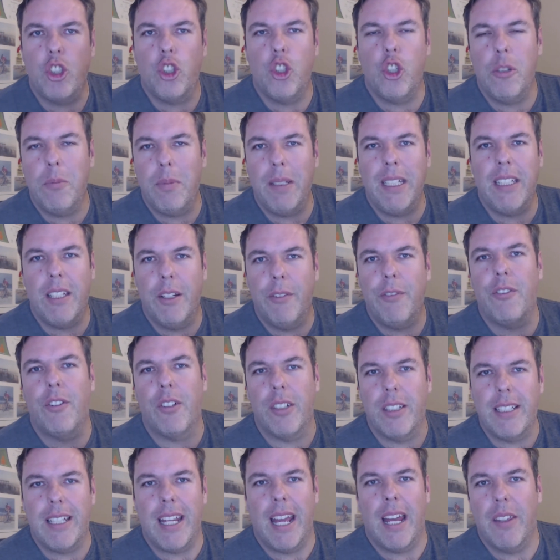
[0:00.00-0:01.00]
should be
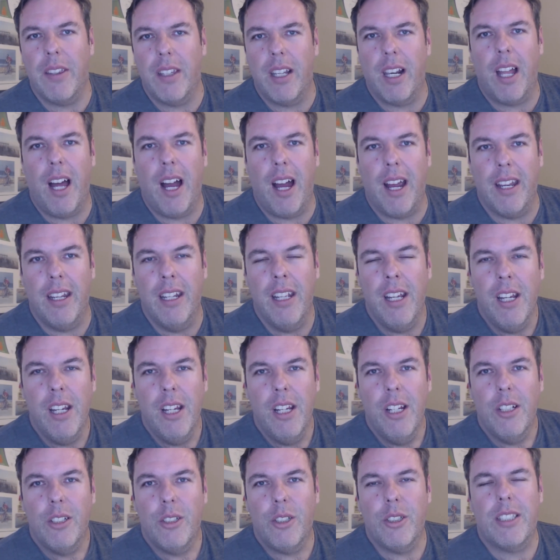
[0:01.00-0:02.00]
different down the line
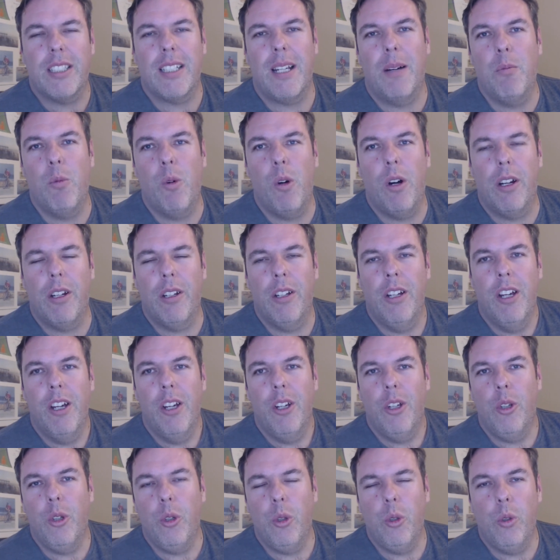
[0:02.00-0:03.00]
to someone
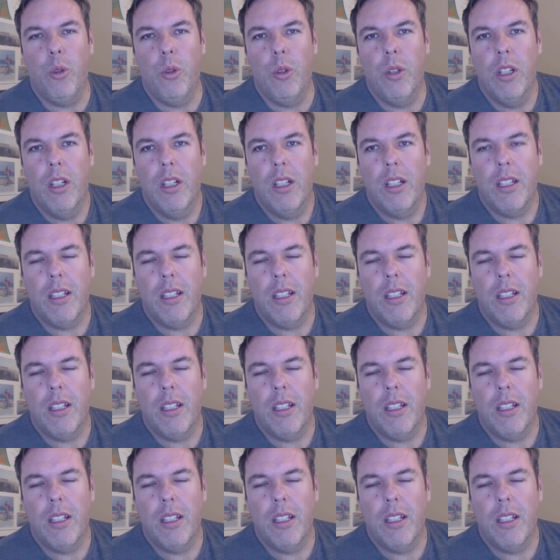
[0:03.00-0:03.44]
who